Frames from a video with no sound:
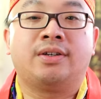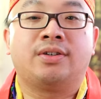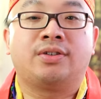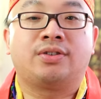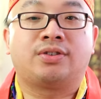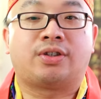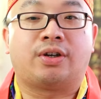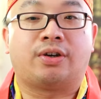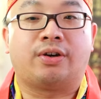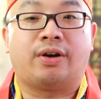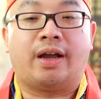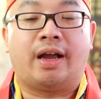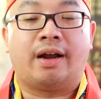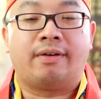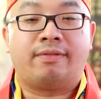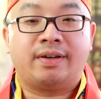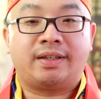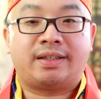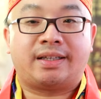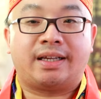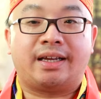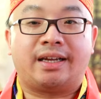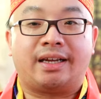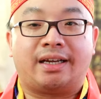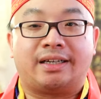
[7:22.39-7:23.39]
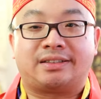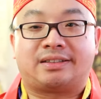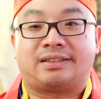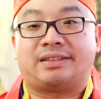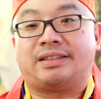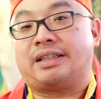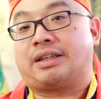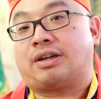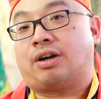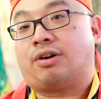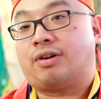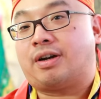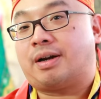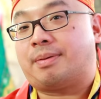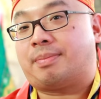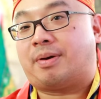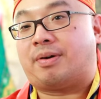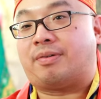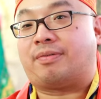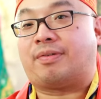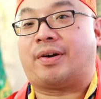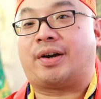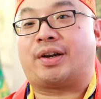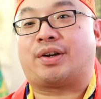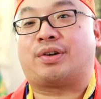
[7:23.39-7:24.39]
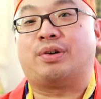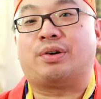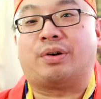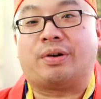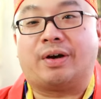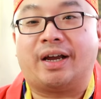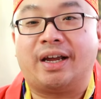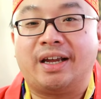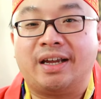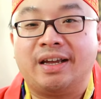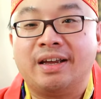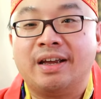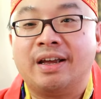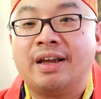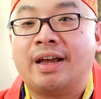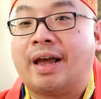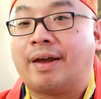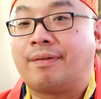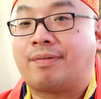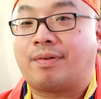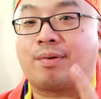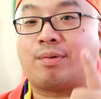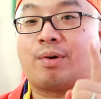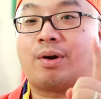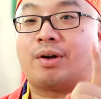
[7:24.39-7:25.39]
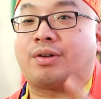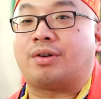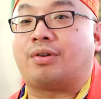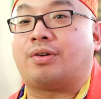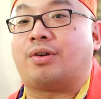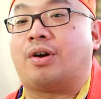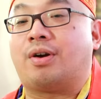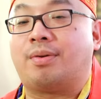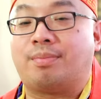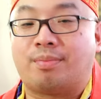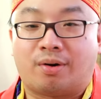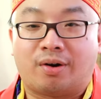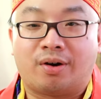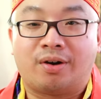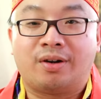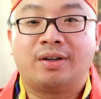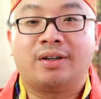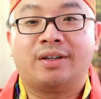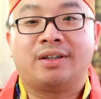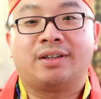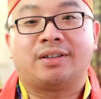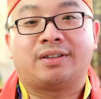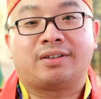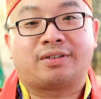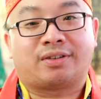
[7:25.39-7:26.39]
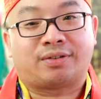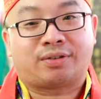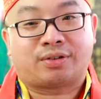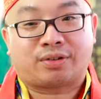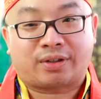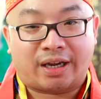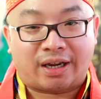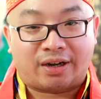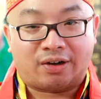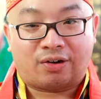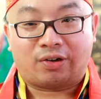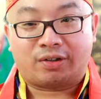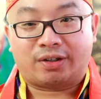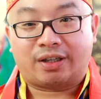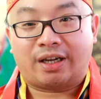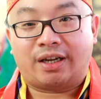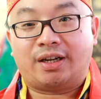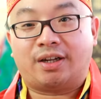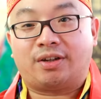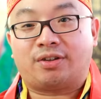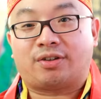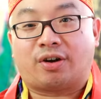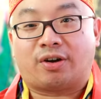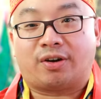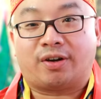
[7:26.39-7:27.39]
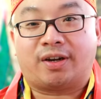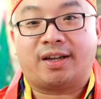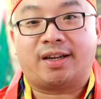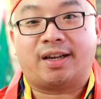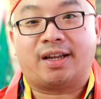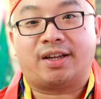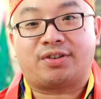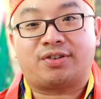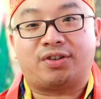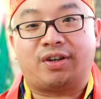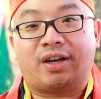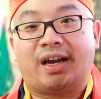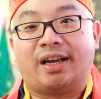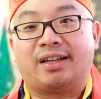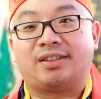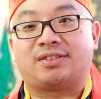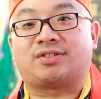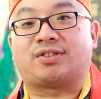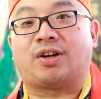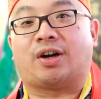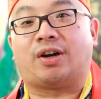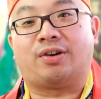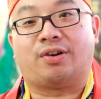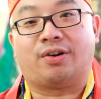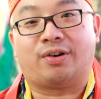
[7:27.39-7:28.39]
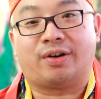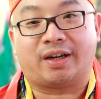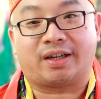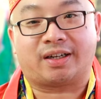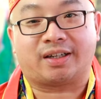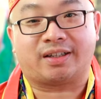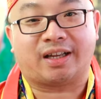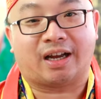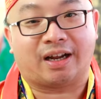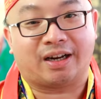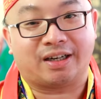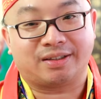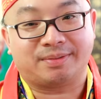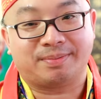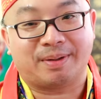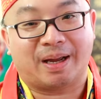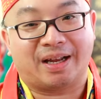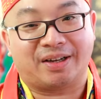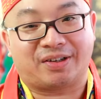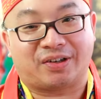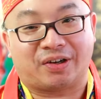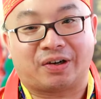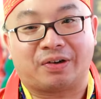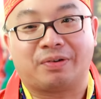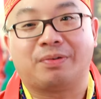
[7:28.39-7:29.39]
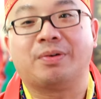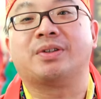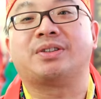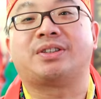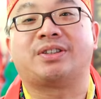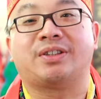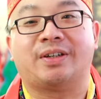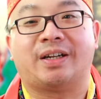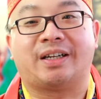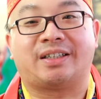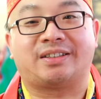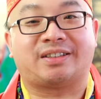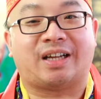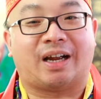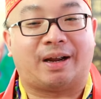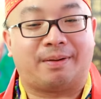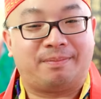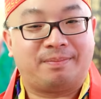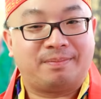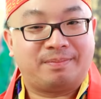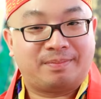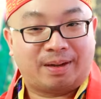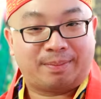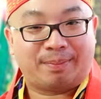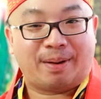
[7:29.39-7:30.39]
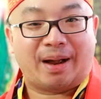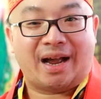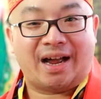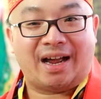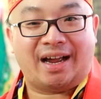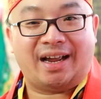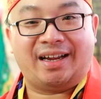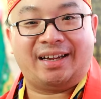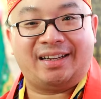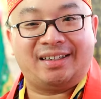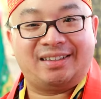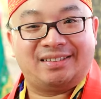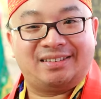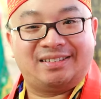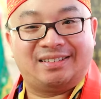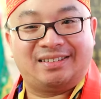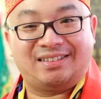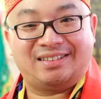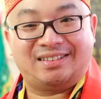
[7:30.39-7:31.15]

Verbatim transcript: So everything is decodable, very cool, eh? If you want to learn more, get ordained into our lineage and start learning the Taoist magic. We'll see you next time. Bye!